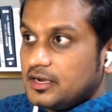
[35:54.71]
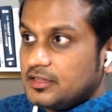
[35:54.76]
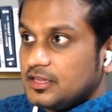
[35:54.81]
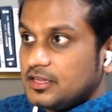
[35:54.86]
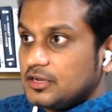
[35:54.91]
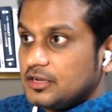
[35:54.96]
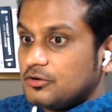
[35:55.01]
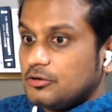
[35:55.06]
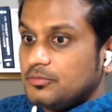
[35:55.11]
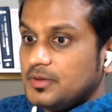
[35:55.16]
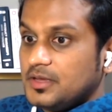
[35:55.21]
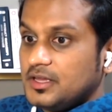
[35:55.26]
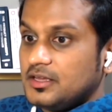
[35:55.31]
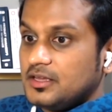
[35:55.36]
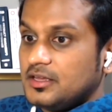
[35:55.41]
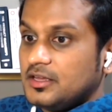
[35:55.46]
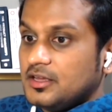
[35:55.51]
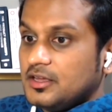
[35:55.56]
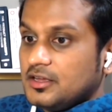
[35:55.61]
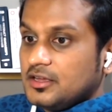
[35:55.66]
There could be
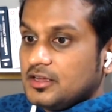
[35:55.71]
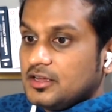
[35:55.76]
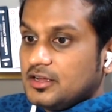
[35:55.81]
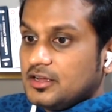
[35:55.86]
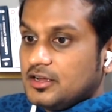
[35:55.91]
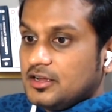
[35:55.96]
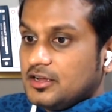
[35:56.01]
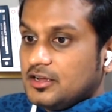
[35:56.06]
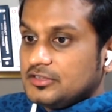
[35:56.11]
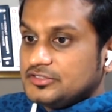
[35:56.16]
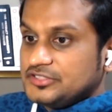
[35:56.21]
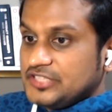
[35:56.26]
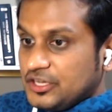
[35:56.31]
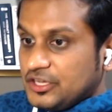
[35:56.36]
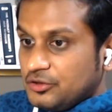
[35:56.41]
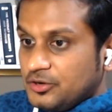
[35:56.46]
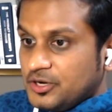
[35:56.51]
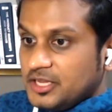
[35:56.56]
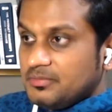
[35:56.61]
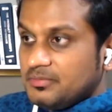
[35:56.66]

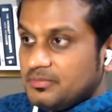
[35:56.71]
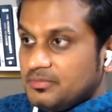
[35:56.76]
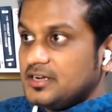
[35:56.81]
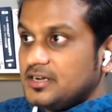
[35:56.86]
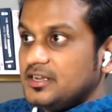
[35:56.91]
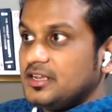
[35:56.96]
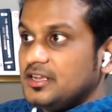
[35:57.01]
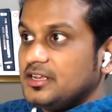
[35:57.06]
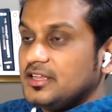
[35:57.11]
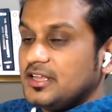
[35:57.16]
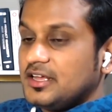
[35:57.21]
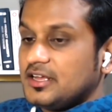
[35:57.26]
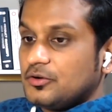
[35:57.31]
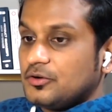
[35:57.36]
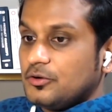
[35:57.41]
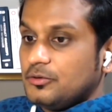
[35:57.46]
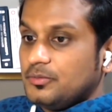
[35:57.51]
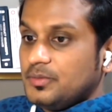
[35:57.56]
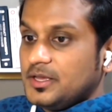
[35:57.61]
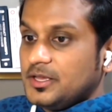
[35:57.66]
security baked in, there
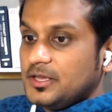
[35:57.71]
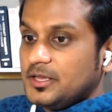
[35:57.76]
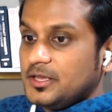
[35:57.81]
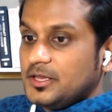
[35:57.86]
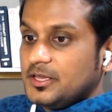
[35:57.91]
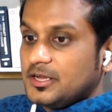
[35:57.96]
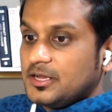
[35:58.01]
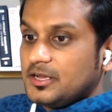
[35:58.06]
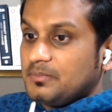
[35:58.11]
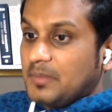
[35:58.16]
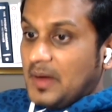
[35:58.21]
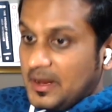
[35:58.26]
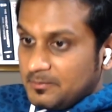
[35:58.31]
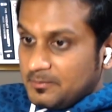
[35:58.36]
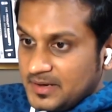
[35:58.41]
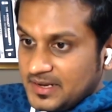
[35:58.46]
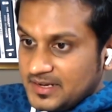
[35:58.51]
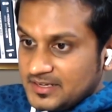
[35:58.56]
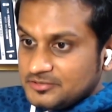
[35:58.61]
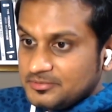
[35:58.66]
could be
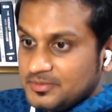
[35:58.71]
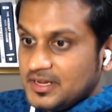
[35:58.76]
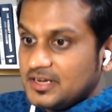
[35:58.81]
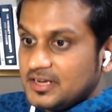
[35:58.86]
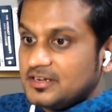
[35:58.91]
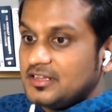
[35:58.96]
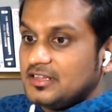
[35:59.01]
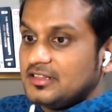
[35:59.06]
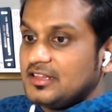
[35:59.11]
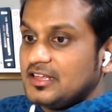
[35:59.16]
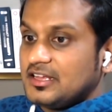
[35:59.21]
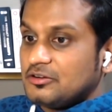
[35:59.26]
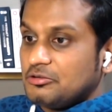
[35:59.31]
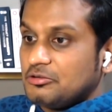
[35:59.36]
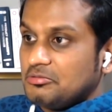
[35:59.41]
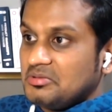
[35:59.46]
pipelines baked in, there could be